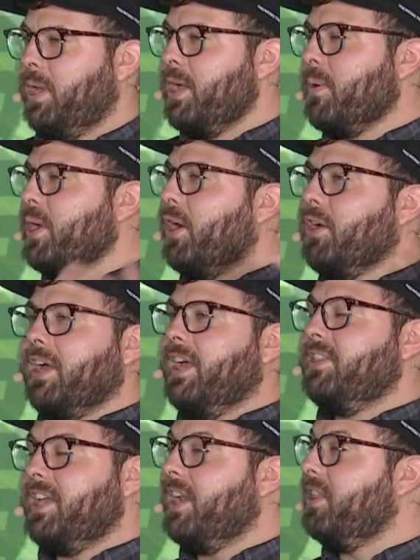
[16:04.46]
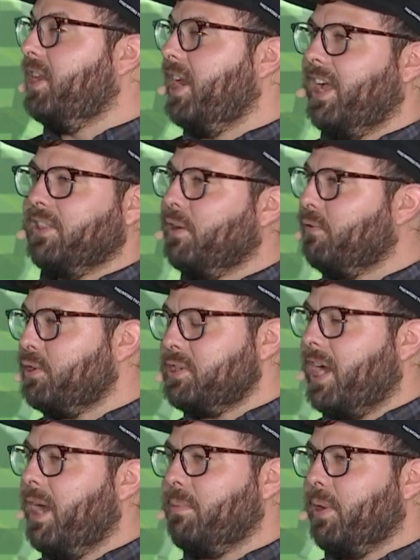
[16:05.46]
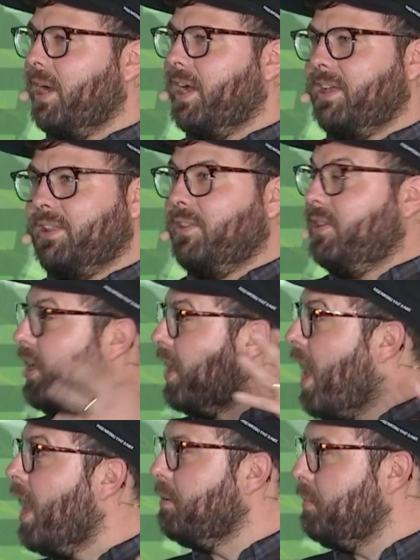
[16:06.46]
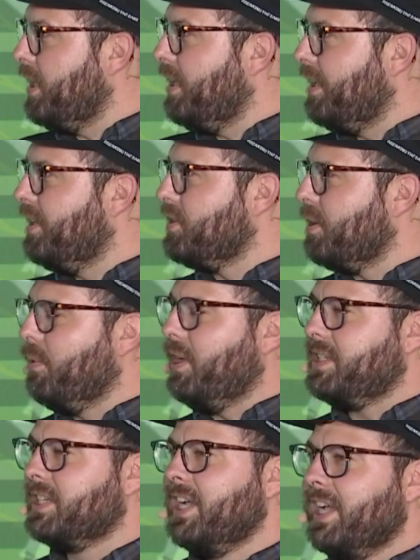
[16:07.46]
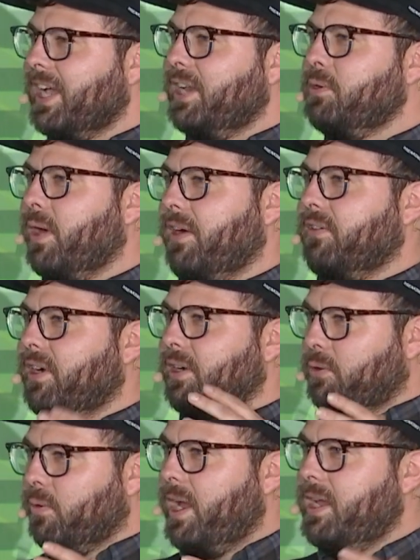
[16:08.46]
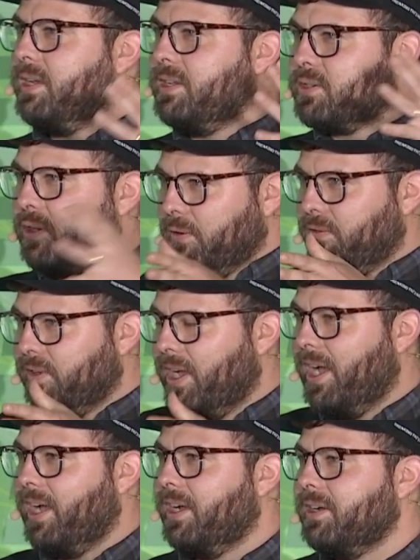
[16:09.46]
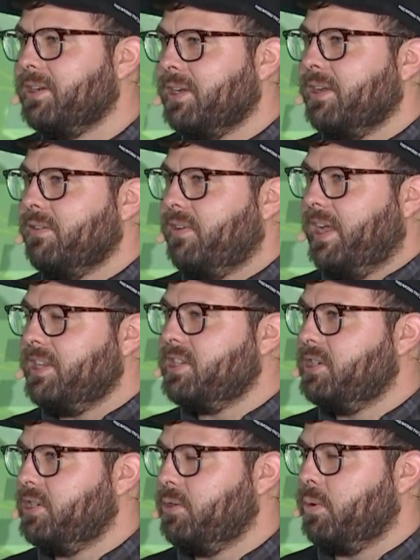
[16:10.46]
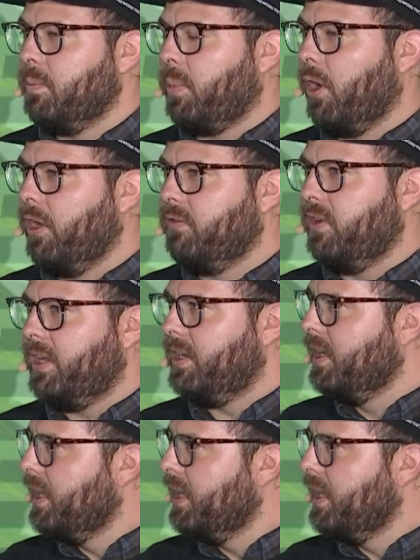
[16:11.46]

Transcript: We all, at the end of the day, live or die by the economy in some ways, and you have a great sort of vantage into a part of it.